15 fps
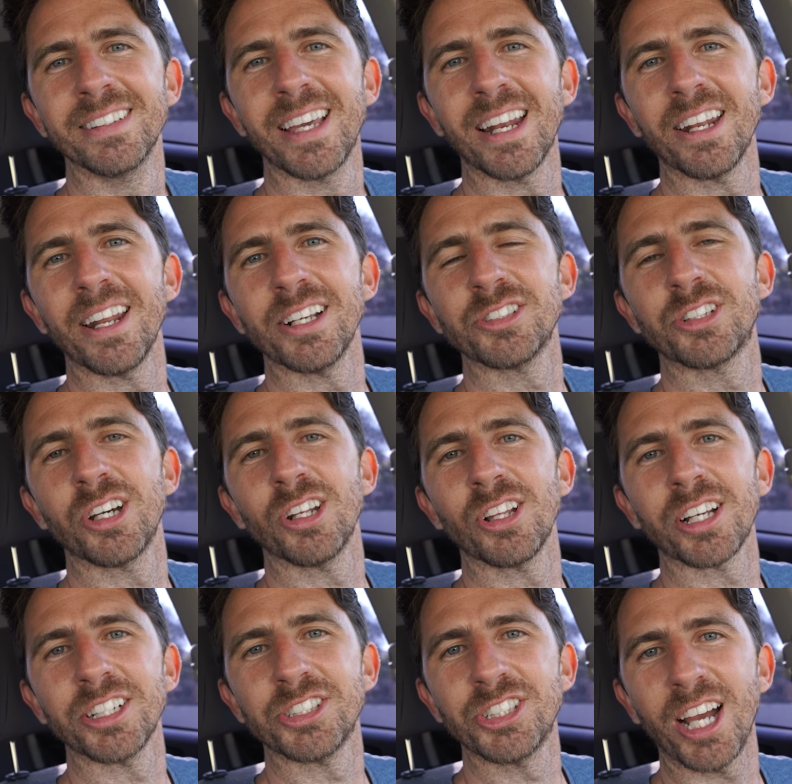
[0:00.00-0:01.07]
Get a nice good
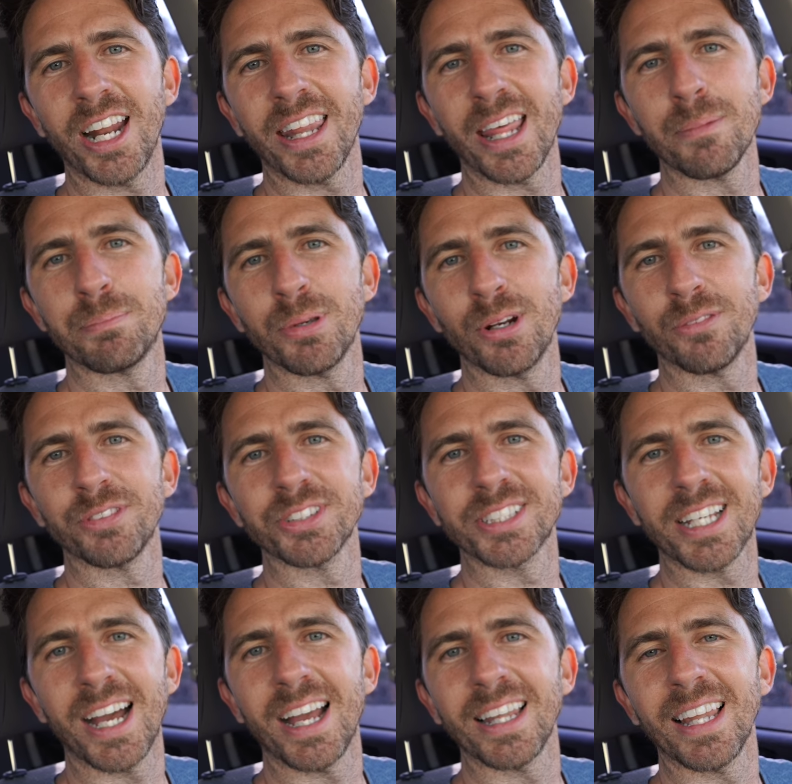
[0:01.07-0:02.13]
looking shot of that beautiful
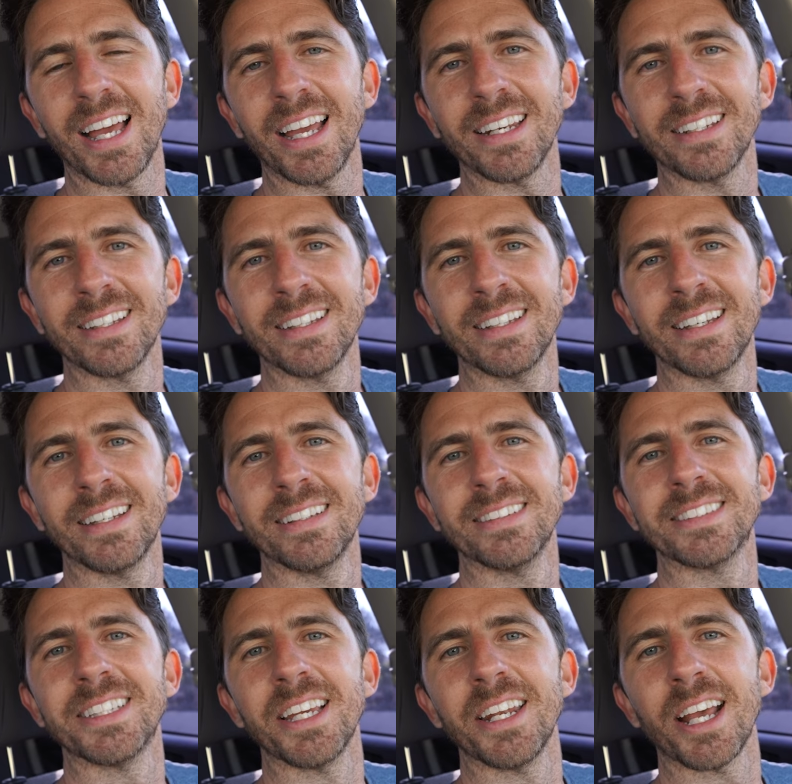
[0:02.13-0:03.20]
skyline.
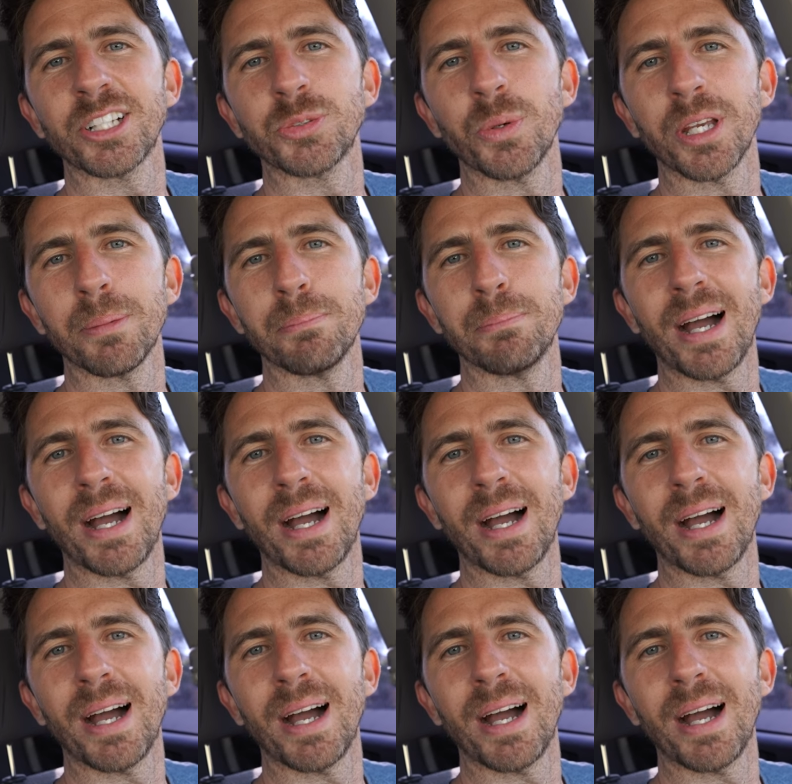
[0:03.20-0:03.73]
See you next week.